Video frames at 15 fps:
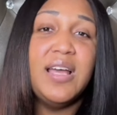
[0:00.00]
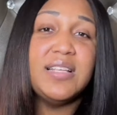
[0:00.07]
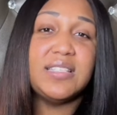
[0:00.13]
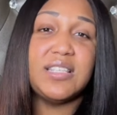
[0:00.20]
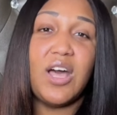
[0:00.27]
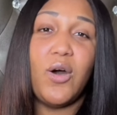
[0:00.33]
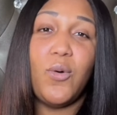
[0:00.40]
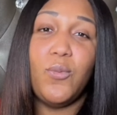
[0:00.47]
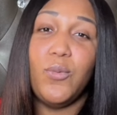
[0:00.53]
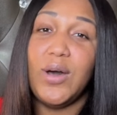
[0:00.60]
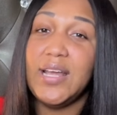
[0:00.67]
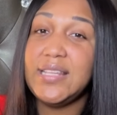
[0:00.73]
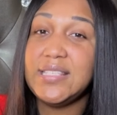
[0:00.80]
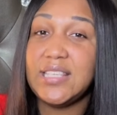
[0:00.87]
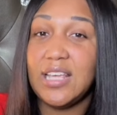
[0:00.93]
So
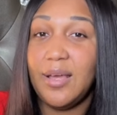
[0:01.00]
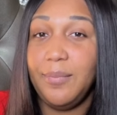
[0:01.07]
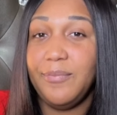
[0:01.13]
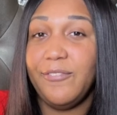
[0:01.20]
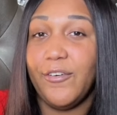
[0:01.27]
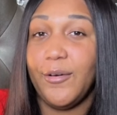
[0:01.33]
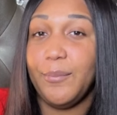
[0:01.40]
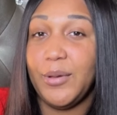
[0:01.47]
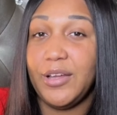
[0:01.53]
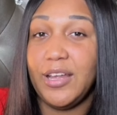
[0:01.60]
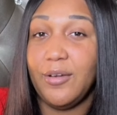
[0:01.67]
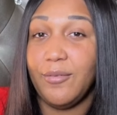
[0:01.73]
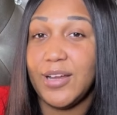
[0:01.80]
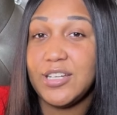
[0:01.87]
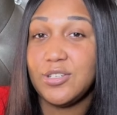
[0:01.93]
one tip for
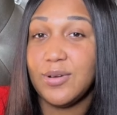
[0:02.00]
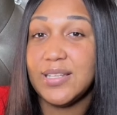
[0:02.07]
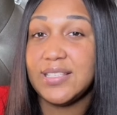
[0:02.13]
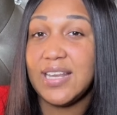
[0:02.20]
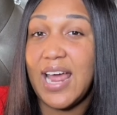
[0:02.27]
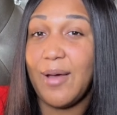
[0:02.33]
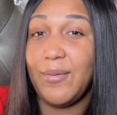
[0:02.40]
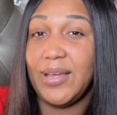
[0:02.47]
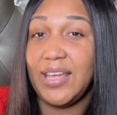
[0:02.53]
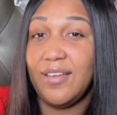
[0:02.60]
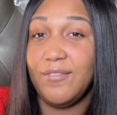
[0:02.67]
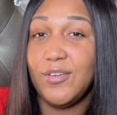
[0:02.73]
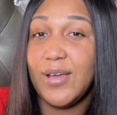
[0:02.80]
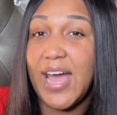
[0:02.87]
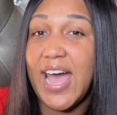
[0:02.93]
booking restaurants that I would
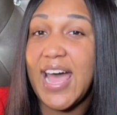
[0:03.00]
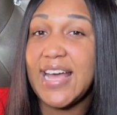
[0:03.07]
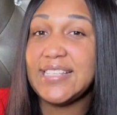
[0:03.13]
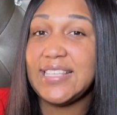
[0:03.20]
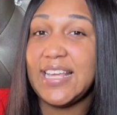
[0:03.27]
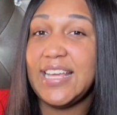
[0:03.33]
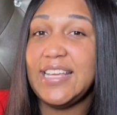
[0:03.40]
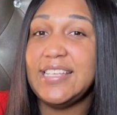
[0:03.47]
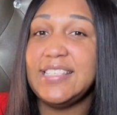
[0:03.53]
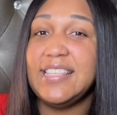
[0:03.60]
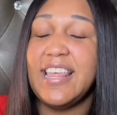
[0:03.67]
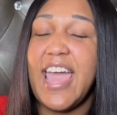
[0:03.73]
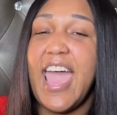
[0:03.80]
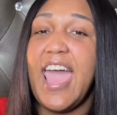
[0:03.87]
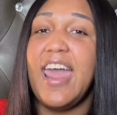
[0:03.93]
give you guys is
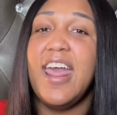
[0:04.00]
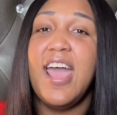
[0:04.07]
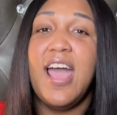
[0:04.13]
that